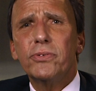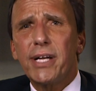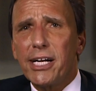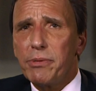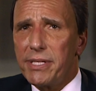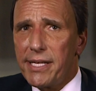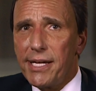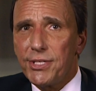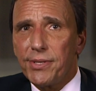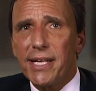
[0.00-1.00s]

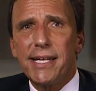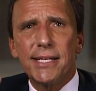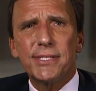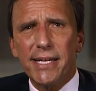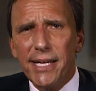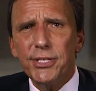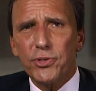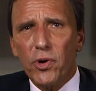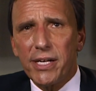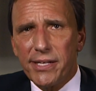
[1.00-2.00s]
documentation that hits each
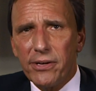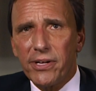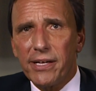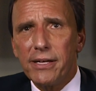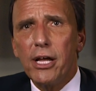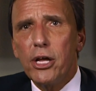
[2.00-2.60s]
criteria,